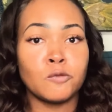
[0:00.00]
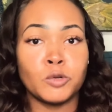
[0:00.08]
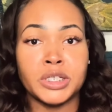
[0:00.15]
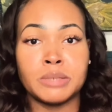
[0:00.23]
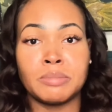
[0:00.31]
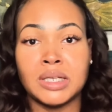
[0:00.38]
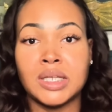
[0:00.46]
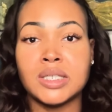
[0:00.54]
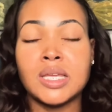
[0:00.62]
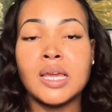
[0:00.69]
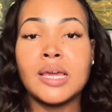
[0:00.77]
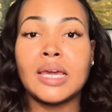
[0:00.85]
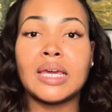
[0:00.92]
40 minutes
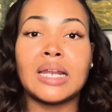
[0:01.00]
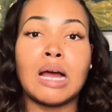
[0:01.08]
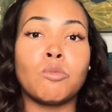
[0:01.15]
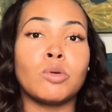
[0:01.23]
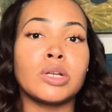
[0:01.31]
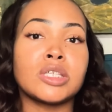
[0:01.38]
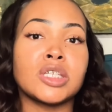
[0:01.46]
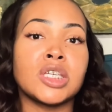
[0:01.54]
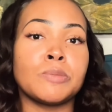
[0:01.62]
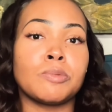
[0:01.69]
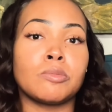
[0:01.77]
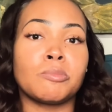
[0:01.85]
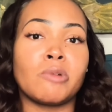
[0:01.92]
and I wanted to
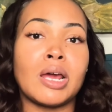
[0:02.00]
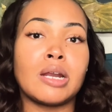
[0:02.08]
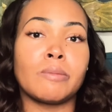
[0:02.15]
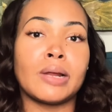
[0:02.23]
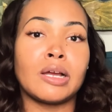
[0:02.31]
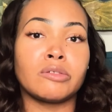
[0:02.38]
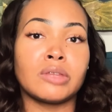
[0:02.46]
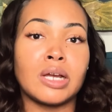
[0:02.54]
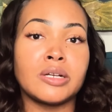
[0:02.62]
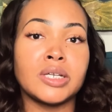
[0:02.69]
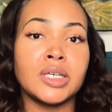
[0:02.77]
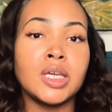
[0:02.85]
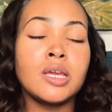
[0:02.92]
keep them right around
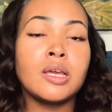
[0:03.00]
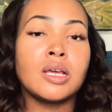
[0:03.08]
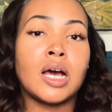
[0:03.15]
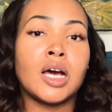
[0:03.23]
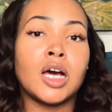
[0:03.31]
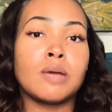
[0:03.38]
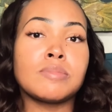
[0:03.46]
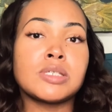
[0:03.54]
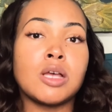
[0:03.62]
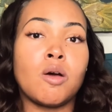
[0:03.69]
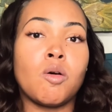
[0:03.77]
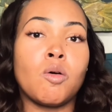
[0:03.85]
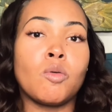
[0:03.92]
30.
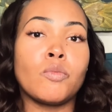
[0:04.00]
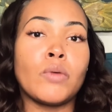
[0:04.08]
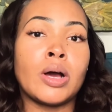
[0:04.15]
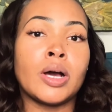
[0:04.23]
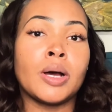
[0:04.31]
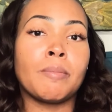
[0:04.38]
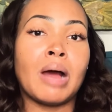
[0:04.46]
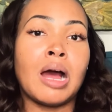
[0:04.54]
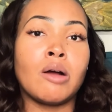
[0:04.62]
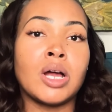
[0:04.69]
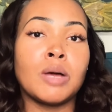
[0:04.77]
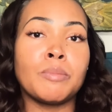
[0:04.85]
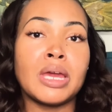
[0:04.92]
I'll
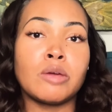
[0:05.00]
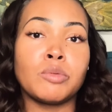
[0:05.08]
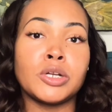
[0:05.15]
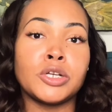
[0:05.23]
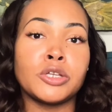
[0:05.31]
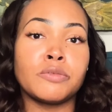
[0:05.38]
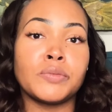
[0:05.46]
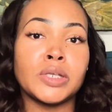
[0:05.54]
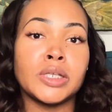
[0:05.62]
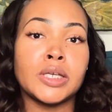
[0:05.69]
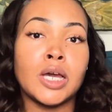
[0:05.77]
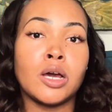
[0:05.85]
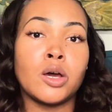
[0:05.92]
come back with another
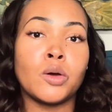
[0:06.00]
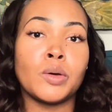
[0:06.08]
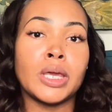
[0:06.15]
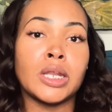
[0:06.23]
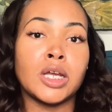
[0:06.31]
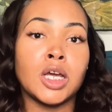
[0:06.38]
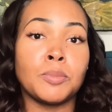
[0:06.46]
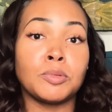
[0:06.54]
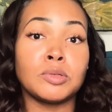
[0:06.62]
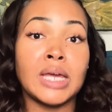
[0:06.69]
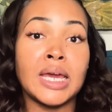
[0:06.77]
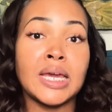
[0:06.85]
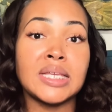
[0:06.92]
video in a couple
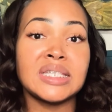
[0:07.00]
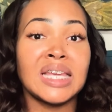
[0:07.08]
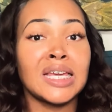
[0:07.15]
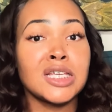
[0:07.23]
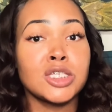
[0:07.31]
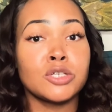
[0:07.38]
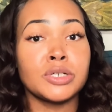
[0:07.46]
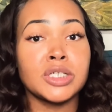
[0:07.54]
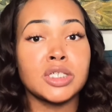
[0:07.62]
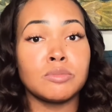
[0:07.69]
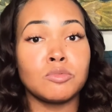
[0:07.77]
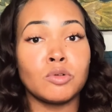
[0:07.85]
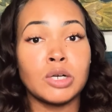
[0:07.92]
days answering
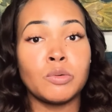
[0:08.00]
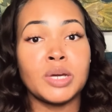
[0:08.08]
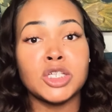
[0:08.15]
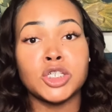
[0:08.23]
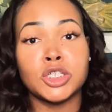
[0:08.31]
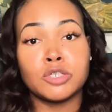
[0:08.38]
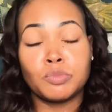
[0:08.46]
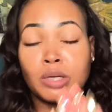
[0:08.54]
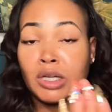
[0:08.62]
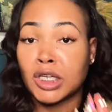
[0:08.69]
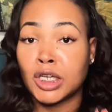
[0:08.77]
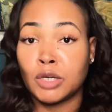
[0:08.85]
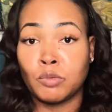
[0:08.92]
some more questions.
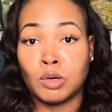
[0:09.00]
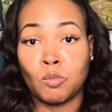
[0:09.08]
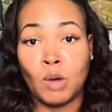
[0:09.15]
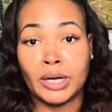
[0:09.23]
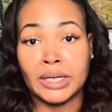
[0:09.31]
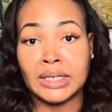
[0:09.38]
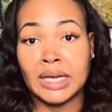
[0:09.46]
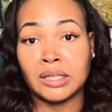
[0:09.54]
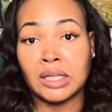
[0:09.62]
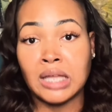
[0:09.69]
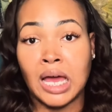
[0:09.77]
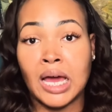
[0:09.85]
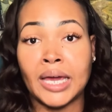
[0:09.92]
Again, we're working down
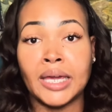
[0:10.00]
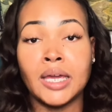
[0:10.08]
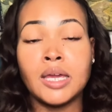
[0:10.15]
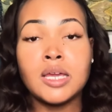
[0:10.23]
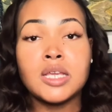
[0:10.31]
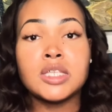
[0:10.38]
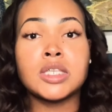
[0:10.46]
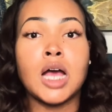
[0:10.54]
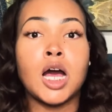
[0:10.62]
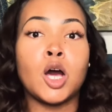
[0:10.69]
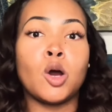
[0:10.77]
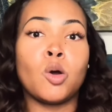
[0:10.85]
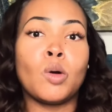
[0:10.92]
the line.
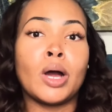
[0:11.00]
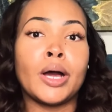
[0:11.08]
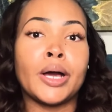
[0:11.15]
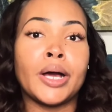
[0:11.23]
So